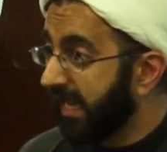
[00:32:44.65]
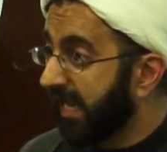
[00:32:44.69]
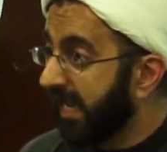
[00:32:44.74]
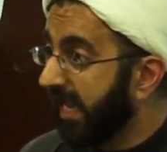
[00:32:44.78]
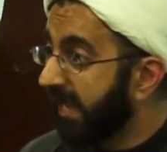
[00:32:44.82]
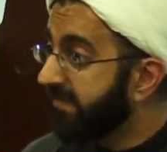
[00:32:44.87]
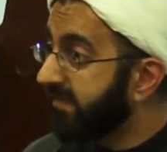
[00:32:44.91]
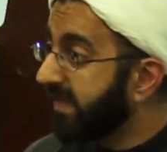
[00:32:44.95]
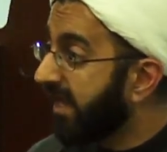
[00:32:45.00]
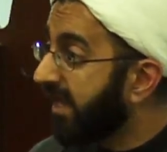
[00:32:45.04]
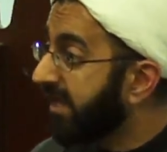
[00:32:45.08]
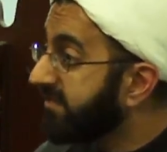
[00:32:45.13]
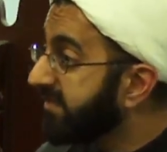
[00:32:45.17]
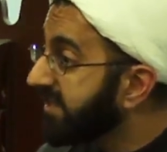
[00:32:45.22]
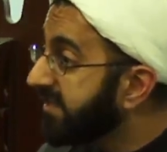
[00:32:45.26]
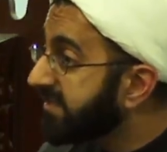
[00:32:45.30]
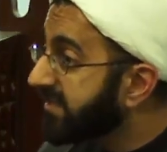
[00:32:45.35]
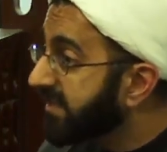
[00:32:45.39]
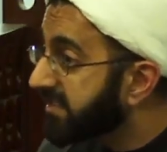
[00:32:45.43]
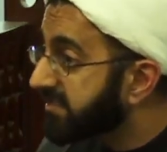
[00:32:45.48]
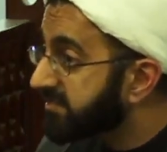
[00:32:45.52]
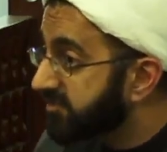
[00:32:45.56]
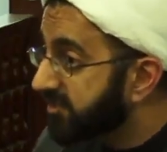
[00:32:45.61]
And the
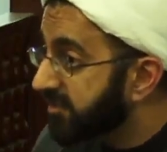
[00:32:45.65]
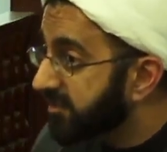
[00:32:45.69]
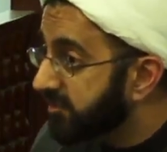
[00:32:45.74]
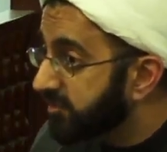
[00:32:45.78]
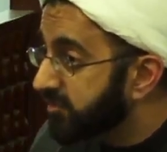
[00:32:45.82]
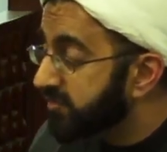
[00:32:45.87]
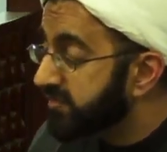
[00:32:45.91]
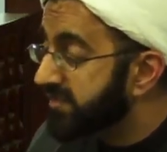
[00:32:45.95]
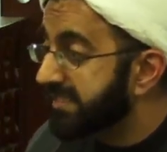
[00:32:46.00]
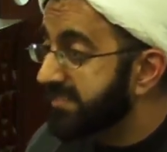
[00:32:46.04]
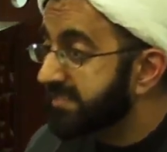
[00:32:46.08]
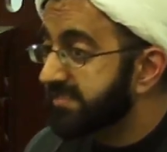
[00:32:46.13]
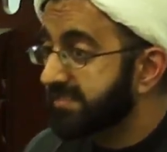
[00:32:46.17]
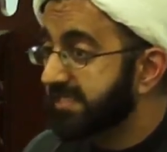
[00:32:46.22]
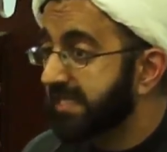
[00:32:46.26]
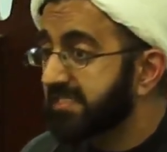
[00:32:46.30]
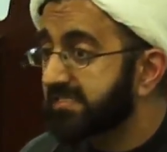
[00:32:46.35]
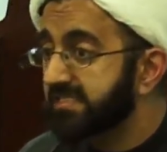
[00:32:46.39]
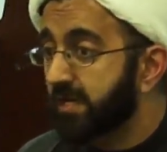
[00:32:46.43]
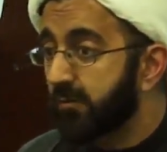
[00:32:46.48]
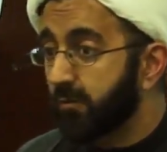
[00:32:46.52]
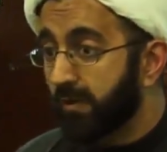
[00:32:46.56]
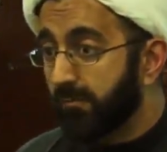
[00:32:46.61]
hadith continues and
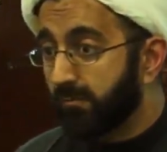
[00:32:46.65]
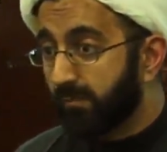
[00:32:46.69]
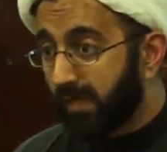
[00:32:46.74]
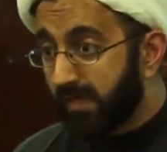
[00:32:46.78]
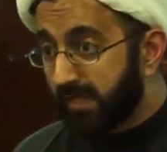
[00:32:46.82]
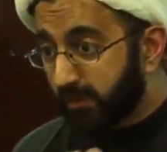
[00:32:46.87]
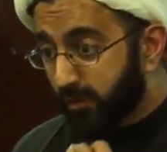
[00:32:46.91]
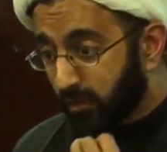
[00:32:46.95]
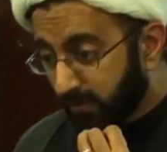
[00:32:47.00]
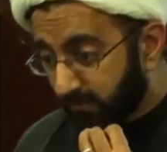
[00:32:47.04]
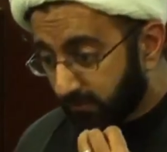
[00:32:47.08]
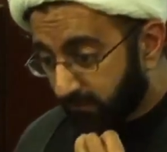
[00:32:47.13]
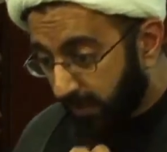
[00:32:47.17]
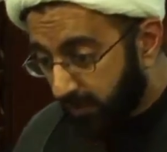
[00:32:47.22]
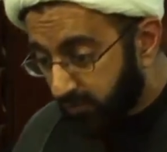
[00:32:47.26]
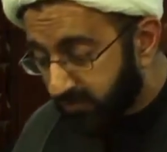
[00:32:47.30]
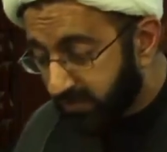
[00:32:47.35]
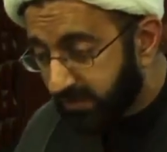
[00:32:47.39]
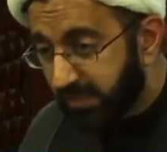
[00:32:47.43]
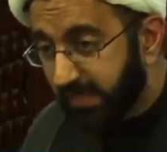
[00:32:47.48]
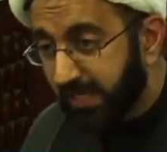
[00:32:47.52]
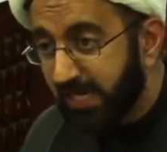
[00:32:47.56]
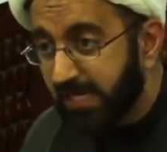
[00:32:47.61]
says that when Malakul
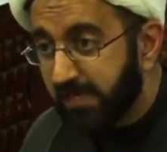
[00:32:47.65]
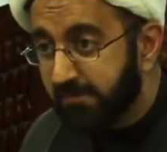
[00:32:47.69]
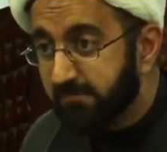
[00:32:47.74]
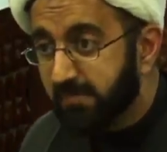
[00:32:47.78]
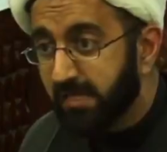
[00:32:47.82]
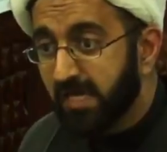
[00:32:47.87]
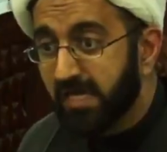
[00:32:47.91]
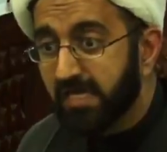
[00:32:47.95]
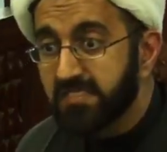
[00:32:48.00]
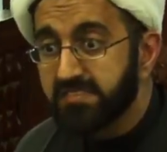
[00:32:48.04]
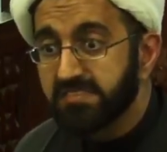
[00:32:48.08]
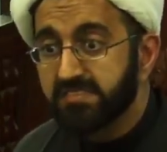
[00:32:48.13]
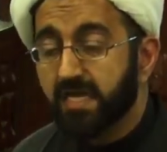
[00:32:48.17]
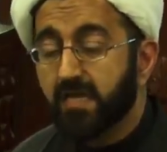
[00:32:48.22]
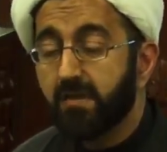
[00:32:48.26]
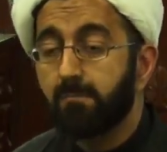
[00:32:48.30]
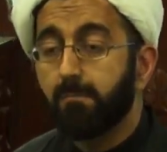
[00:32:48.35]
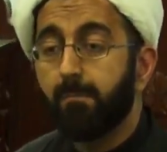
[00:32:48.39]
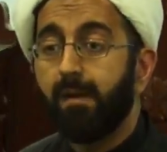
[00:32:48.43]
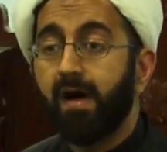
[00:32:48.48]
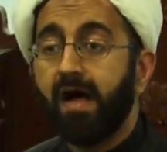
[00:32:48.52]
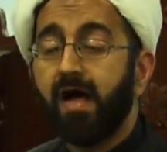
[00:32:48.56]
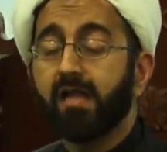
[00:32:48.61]
Maut came,
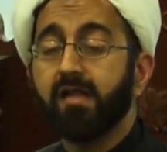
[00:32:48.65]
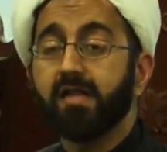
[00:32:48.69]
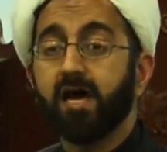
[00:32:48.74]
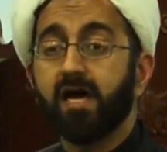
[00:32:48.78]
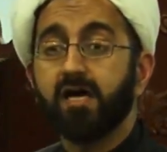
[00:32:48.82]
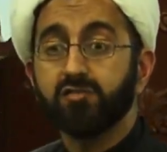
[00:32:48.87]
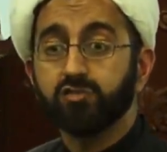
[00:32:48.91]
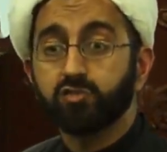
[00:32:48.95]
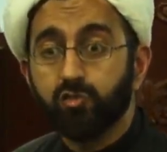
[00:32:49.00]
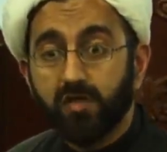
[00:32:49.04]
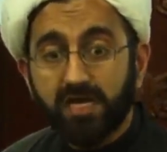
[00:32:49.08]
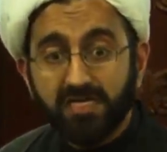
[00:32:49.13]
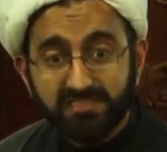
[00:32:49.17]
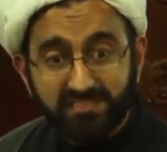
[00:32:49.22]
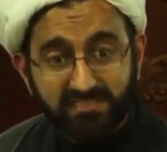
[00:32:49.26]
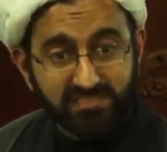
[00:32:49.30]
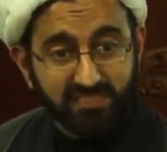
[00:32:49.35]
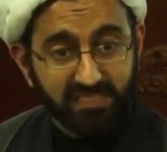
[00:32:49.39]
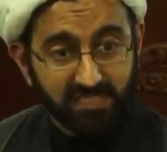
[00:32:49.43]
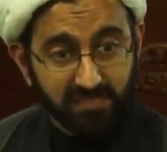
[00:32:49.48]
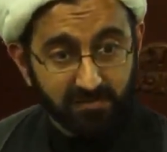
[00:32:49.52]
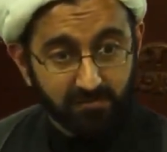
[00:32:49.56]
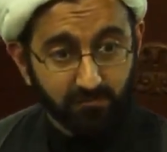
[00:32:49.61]
Salman
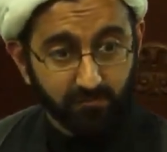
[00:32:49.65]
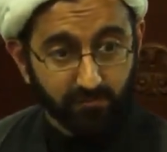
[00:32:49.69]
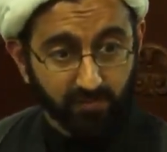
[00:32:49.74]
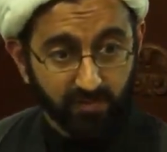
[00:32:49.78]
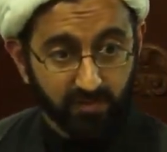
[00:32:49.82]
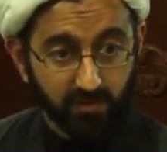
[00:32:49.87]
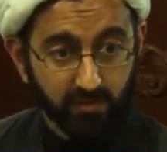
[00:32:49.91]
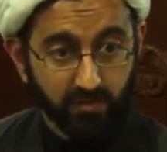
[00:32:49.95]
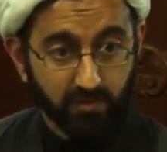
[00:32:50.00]
addressed him.